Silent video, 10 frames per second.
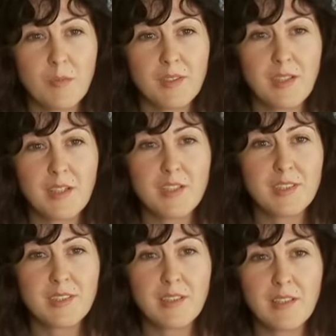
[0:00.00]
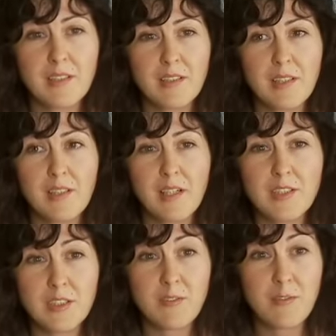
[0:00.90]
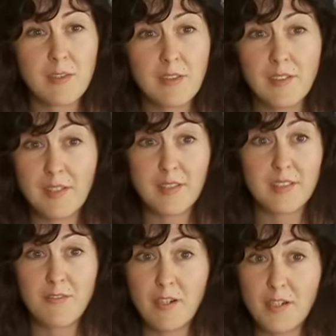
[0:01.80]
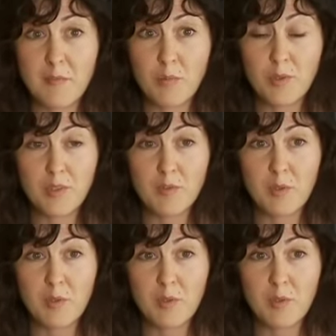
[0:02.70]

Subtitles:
but I just feel that it's very important,